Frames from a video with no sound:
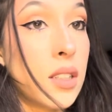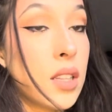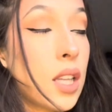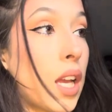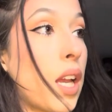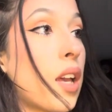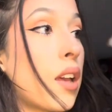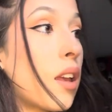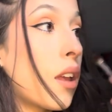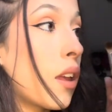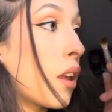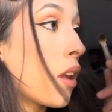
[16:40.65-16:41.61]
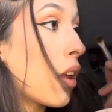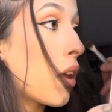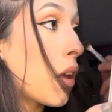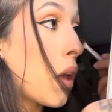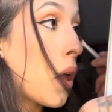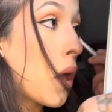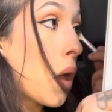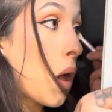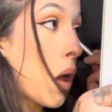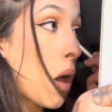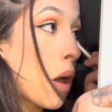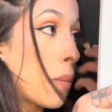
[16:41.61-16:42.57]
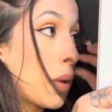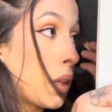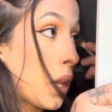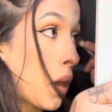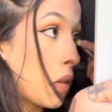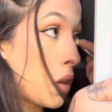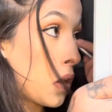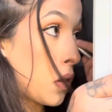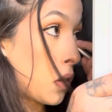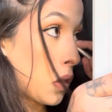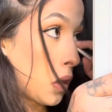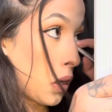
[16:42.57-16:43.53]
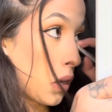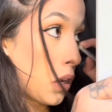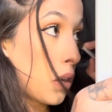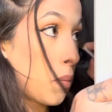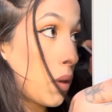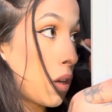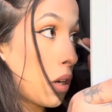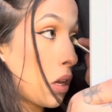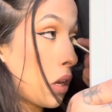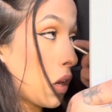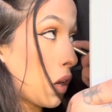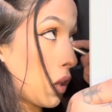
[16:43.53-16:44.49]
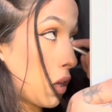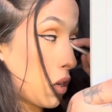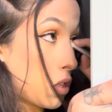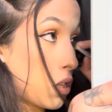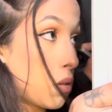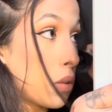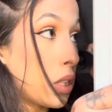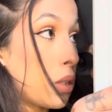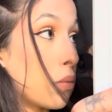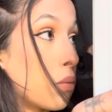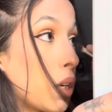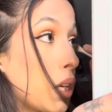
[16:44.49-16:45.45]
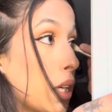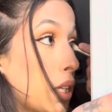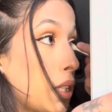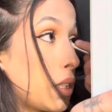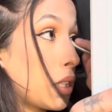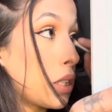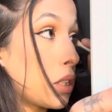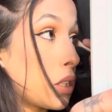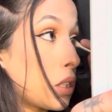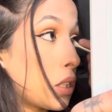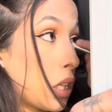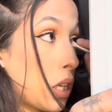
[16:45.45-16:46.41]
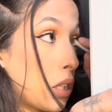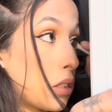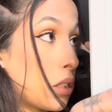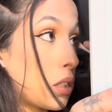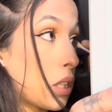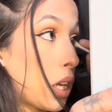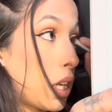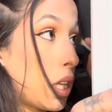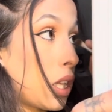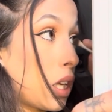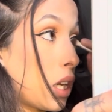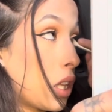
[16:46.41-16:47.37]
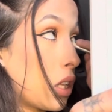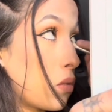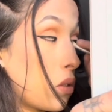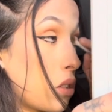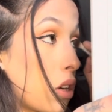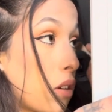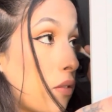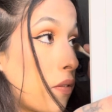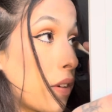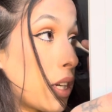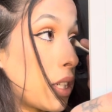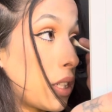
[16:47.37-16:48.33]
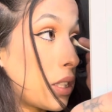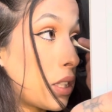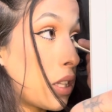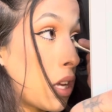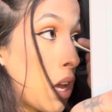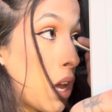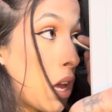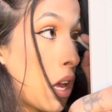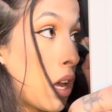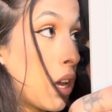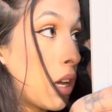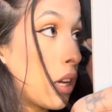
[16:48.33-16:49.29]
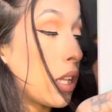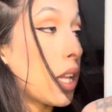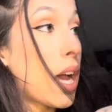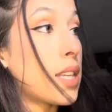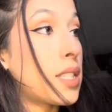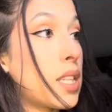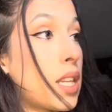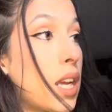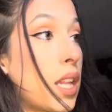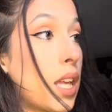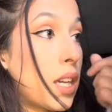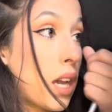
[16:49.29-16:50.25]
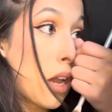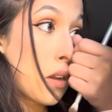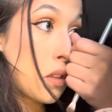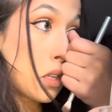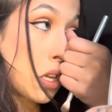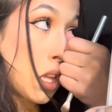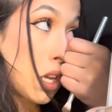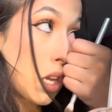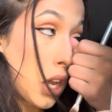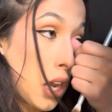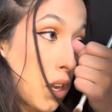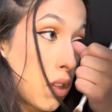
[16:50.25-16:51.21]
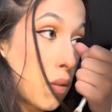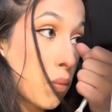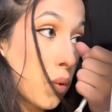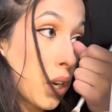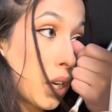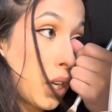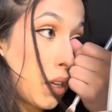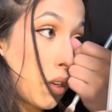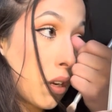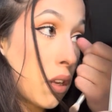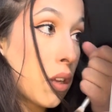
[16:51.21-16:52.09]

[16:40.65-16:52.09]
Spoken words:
Like, and now that I'm thinking about it, I think she really was and just didn't say anything. And this was her first class of the day, like I would say like 8 in the morning.